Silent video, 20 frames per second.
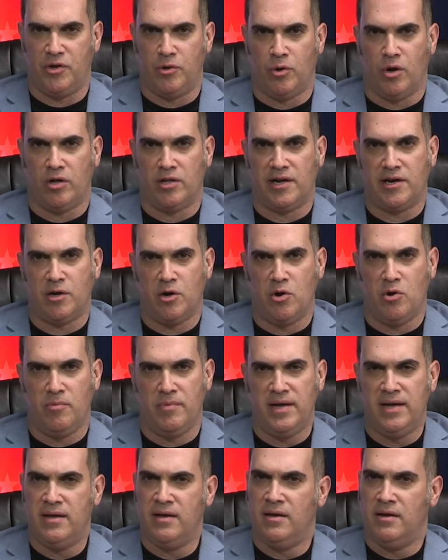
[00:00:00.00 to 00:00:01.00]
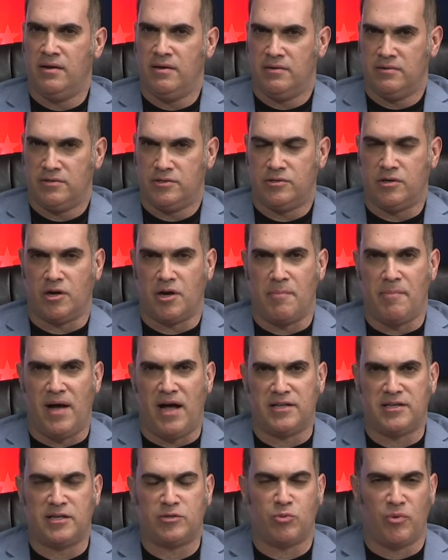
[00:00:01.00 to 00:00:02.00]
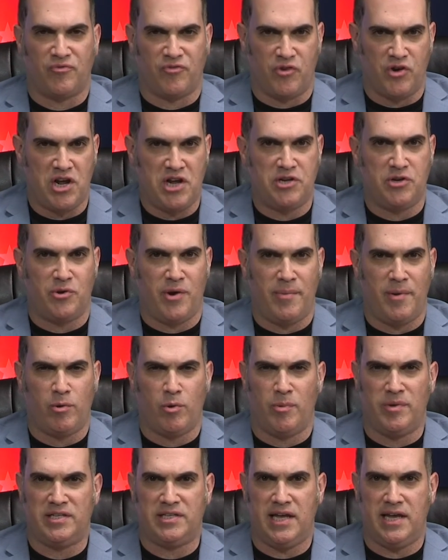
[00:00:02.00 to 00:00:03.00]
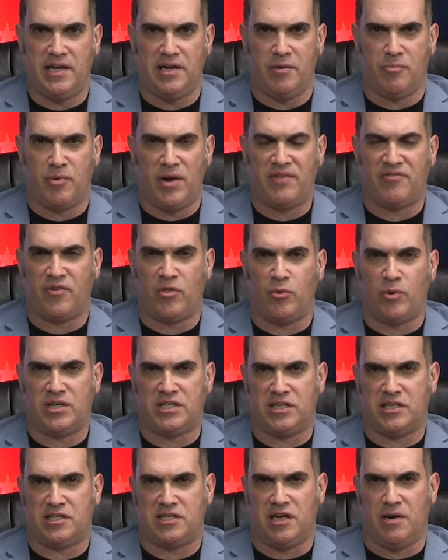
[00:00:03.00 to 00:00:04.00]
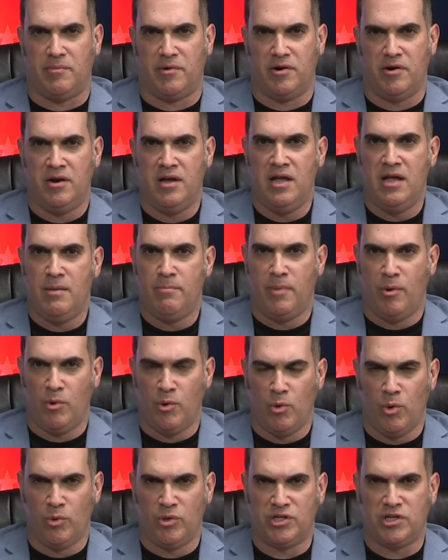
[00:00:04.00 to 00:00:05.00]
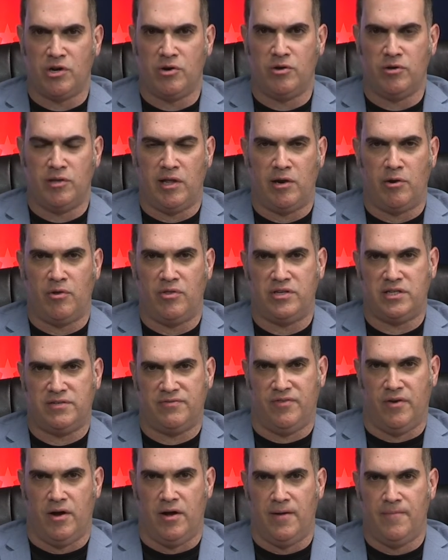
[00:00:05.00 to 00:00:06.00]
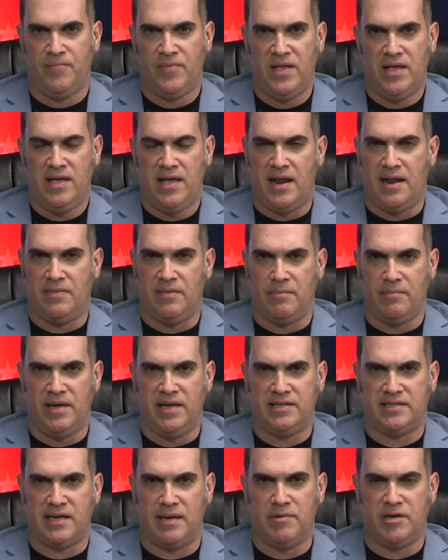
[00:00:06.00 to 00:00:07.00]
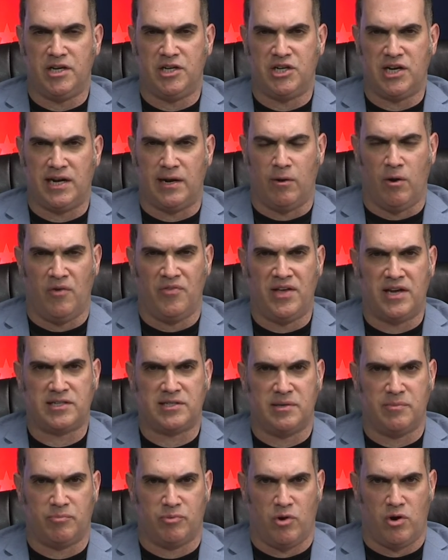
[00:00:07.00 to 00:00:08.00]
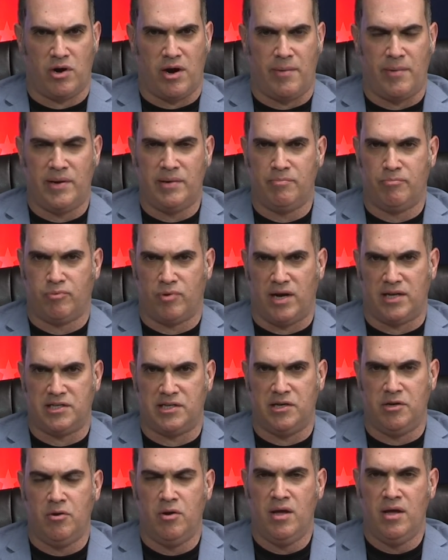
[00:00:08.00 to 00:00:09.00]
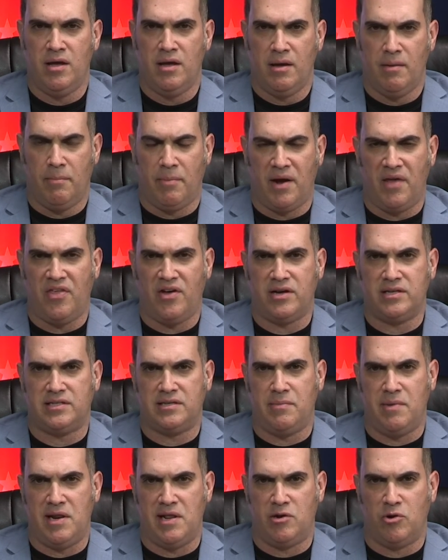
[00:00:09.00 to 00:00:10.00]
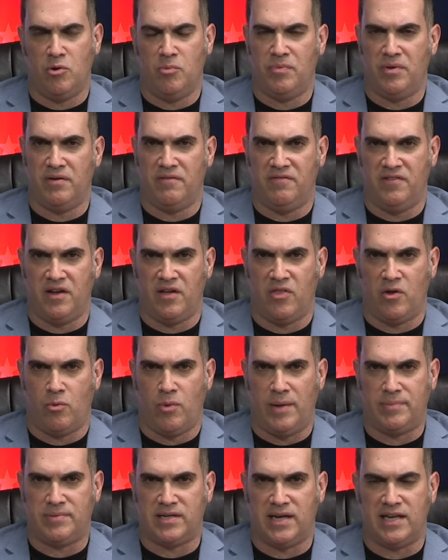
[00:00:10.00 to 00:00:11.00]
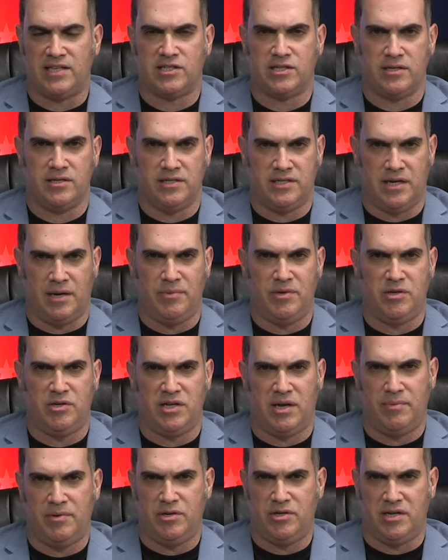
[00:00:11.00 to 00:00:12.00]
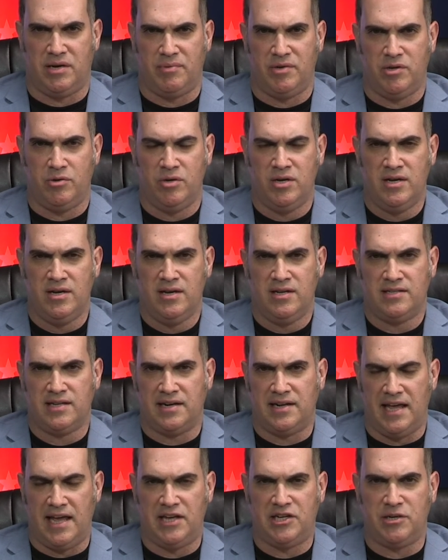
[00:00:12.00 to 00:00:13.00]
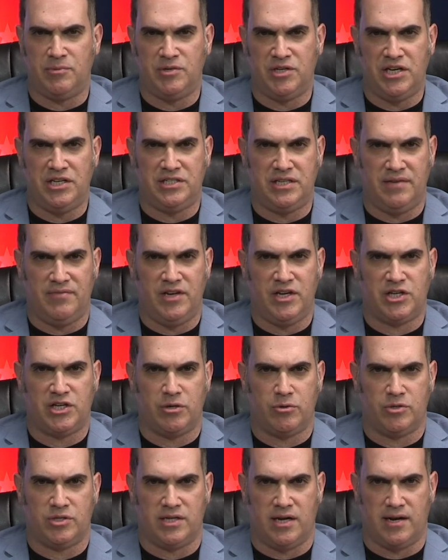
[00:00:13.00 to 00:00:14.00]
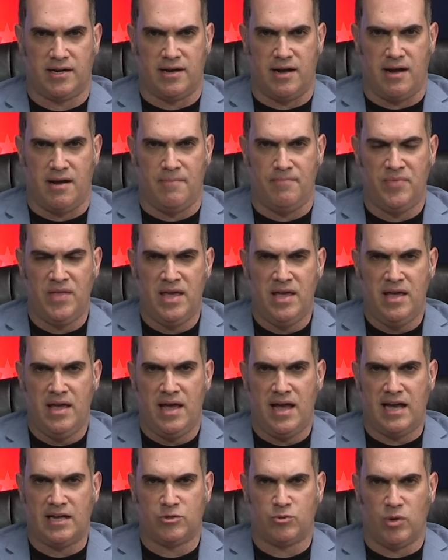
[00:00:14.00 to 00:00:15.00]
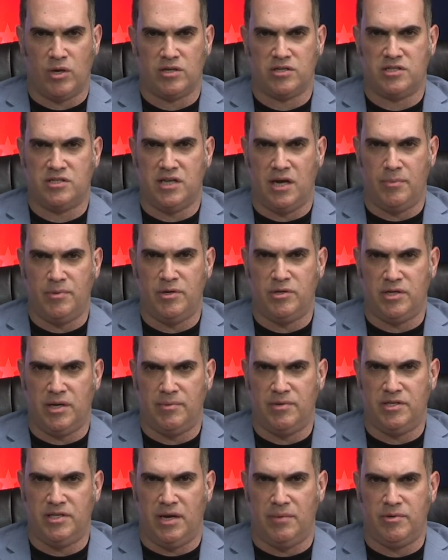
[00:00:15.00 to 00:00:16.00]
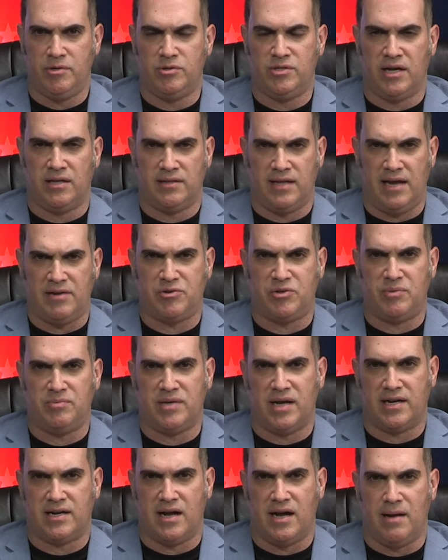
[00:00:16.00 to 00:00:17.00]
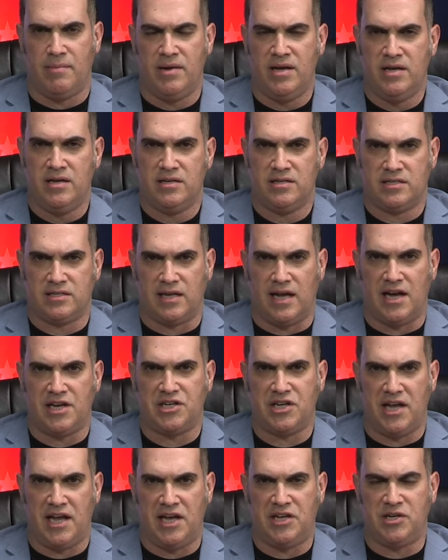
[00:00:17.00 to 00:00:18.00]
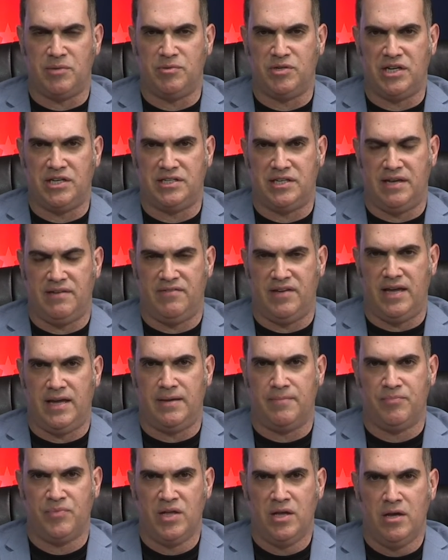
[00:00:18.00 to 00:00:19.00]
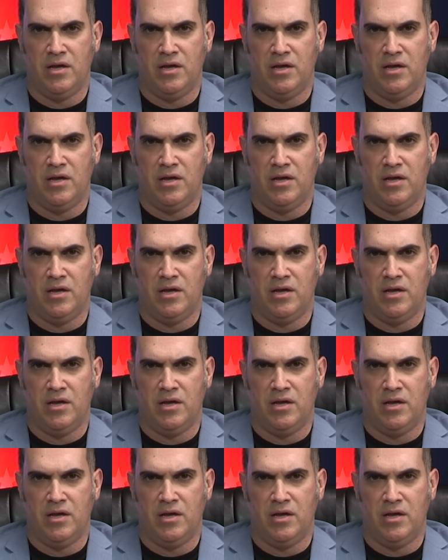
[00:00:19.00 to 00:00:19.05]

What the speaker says: you all at home. Talking Politics with Fernando Uribe will be taking a break for the rest of the summer, but we will return later this fall. And in the meantime, you can check out all the excellent programming brought to you by the Hudson Media Group via their websites, www.hmgtvshows.com, as well as www.livestream.com/hmgtv.